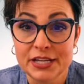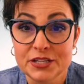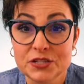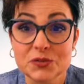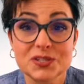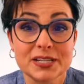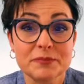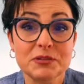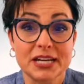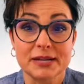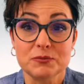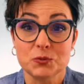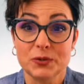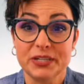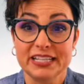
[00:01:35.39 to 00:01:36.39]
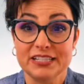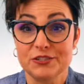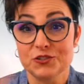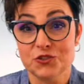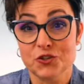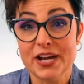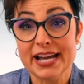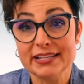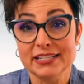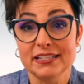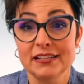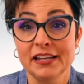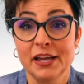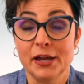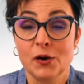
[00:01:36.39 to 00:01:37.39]
So sometimes we get
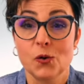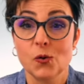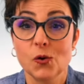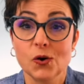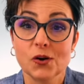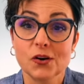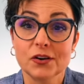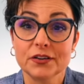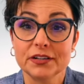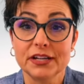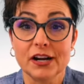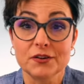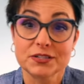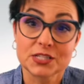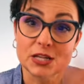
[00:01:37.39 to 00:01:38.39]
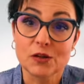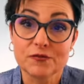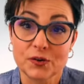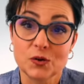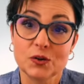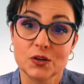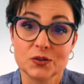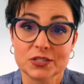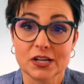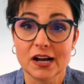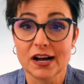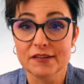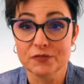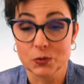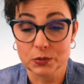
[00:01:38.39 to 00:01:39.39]
distracted, or our cell phone goes
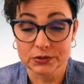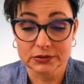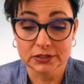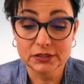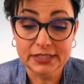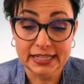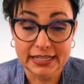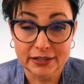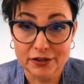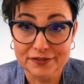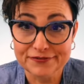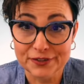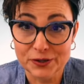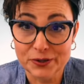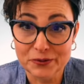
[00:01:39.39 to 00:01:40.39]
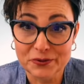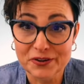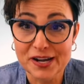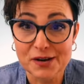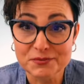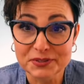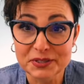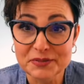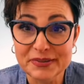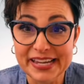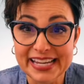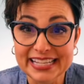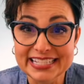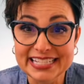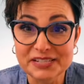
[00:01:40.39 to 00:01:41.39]
off, or we're looking at our phone, or we're not really
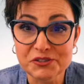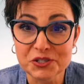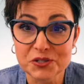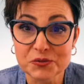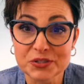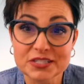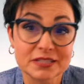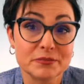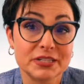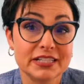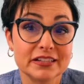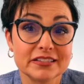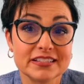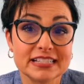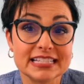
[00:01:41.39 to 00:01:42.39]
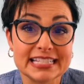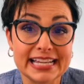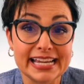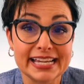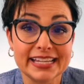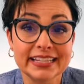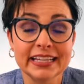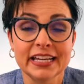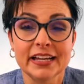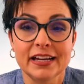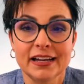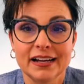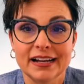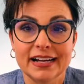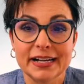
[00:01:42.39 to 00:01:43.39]
paying attention to what somebody else is saying.
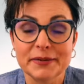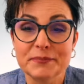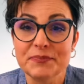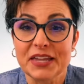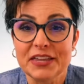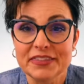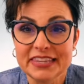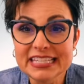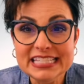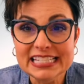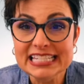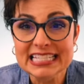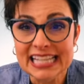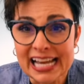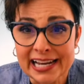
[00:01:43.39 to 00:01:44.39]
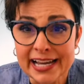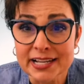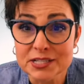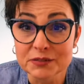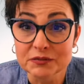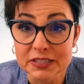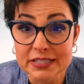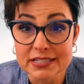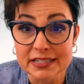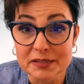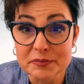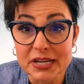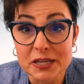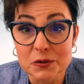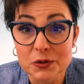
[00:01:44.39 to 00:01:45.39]
Um, this is not active listening,
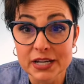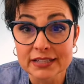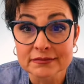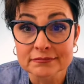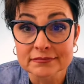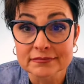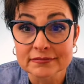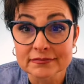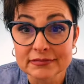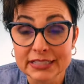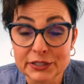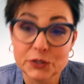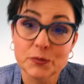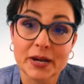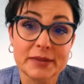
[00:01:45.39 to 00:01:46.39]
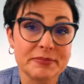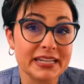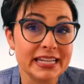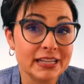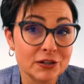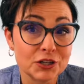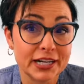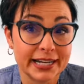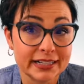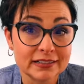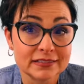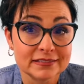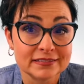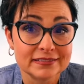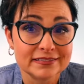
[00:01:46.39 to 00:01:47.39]
by the way. You might be hearing,